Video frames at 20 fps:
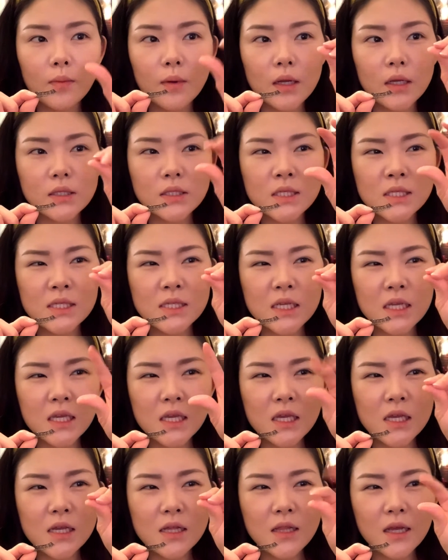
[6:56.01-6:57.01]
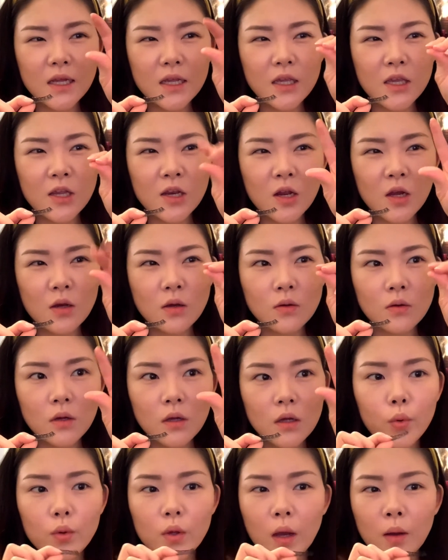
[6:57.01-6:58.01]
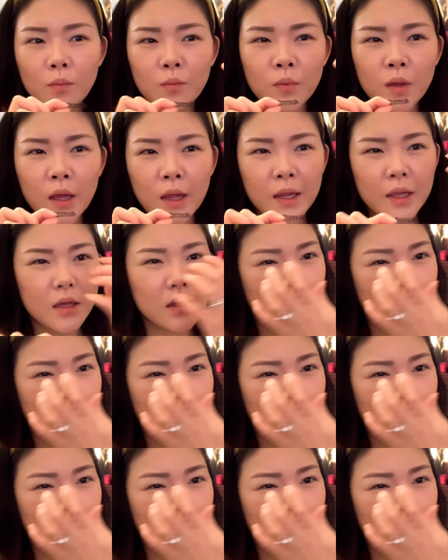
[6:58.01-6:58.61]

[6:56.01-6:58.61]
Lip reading: but sticky, like, you know, gum like,